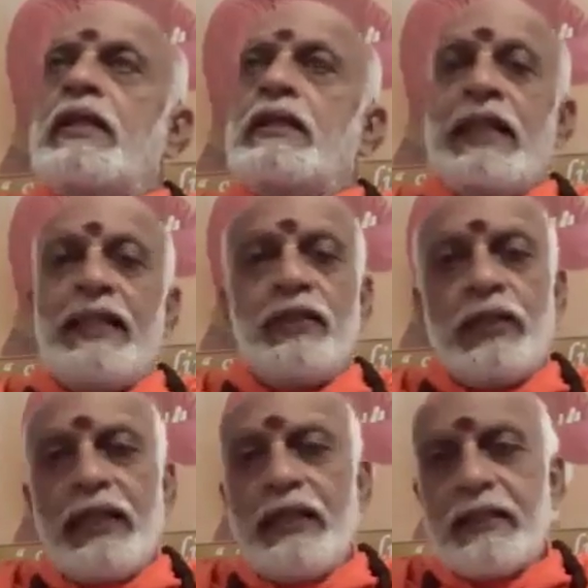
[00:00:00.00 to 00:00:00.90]
then you
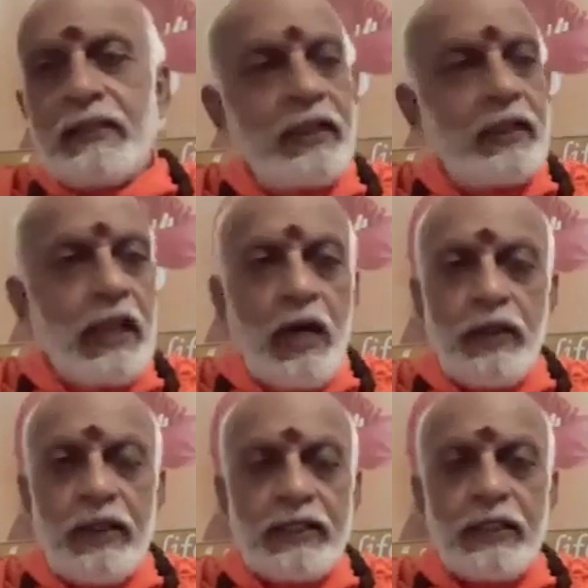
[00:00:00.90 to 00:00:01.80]
can,
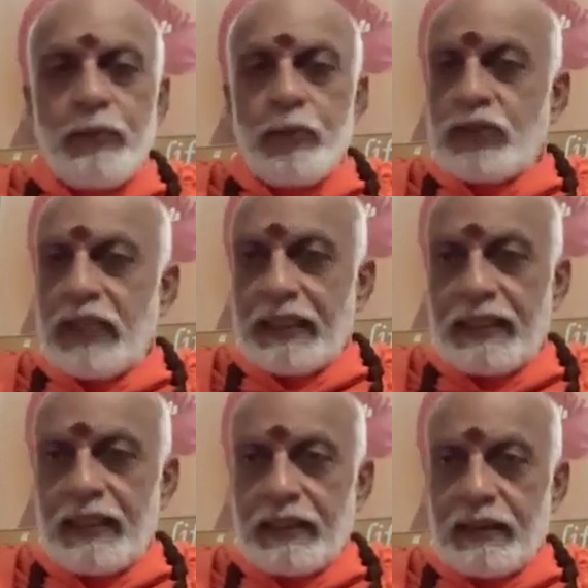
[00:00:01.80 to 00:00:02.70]
nowadays the books are
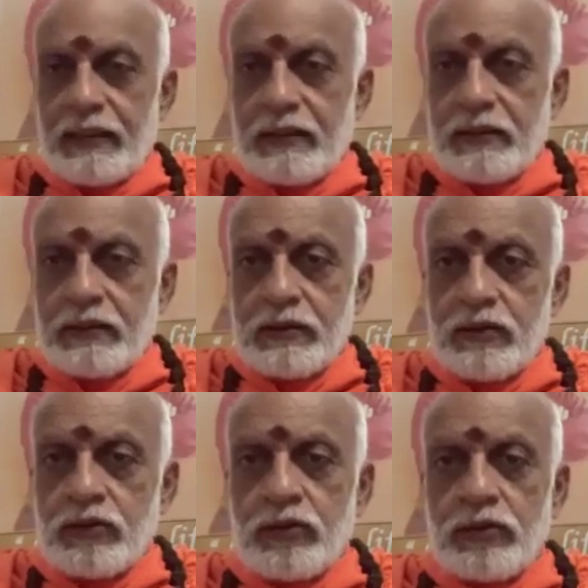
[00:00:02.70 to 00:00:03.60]
there.
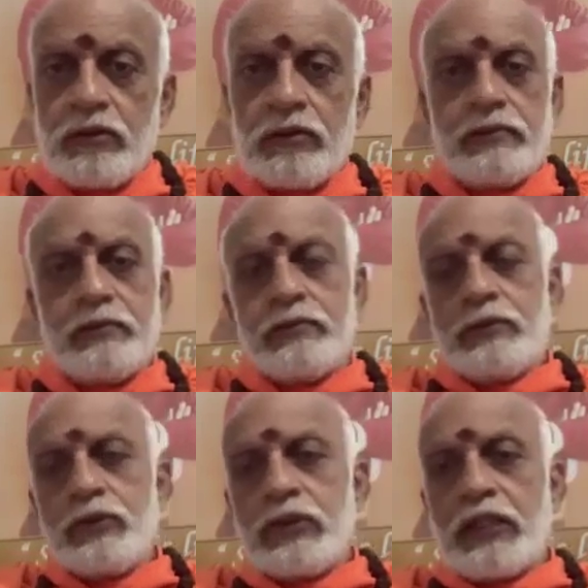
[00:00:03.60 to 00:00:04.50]
So
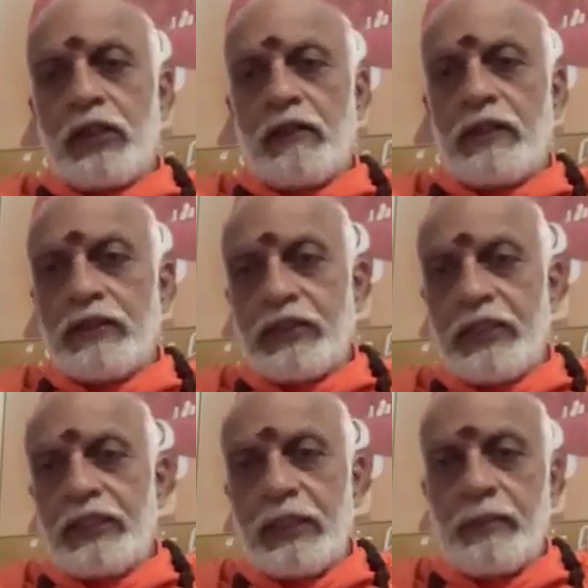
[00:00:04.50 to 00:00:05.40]
you can always
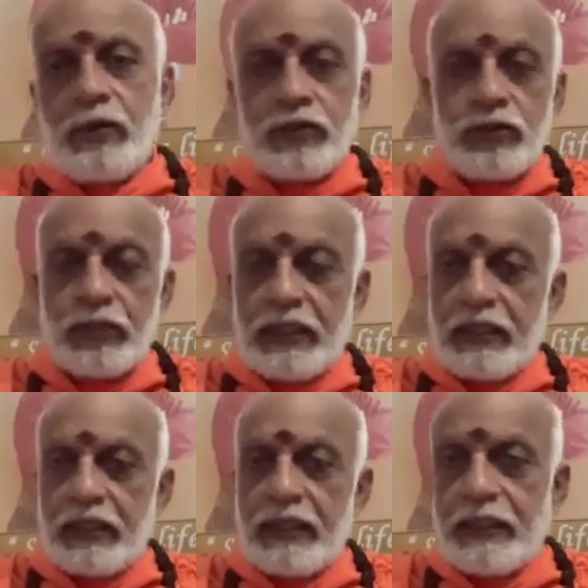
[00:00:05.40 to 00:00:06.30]
read the books, you can
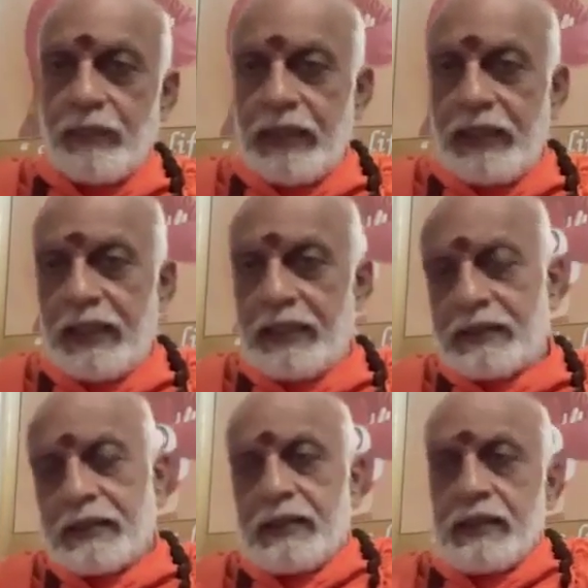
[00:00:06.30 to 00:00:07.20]
read the
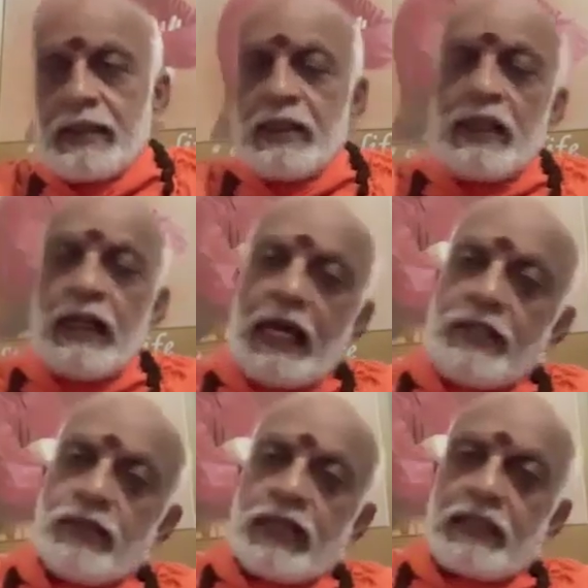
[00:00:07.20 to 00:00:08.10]
meanings,
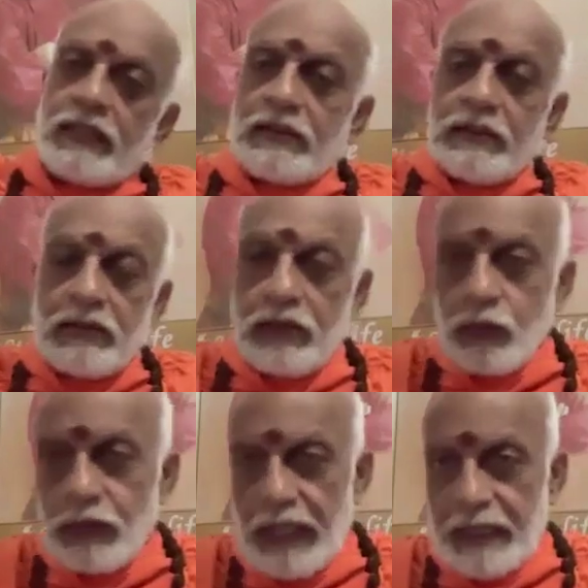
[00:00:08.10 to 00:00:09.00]
and you can
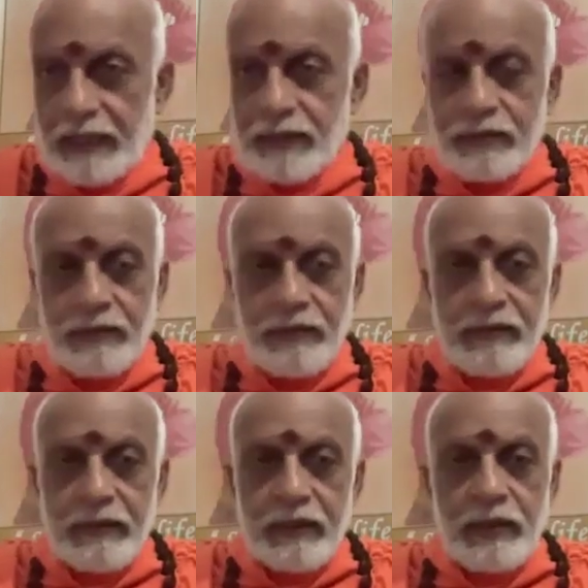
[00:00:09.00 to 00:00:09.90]
do that.
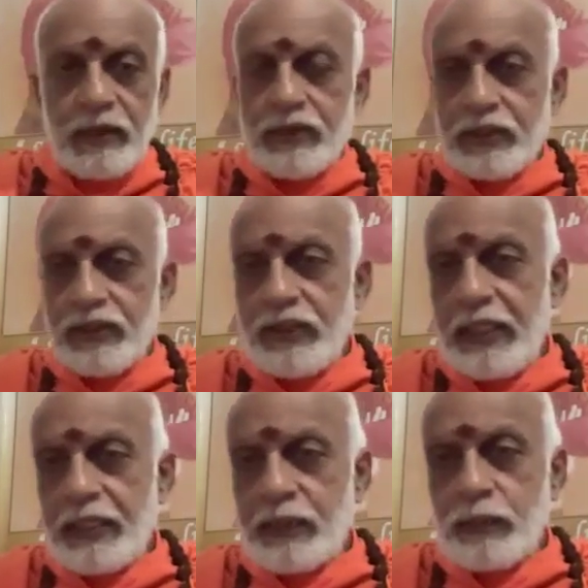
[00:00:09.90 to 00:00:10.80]
Because
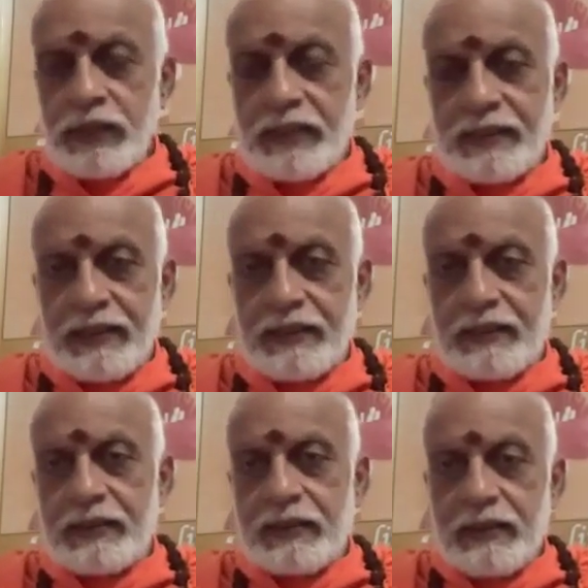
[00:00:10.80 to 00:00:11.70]
68
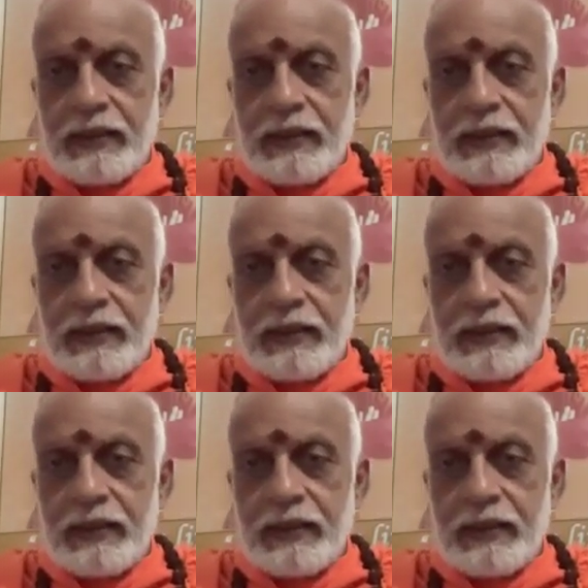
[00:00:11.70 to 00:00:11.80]
verses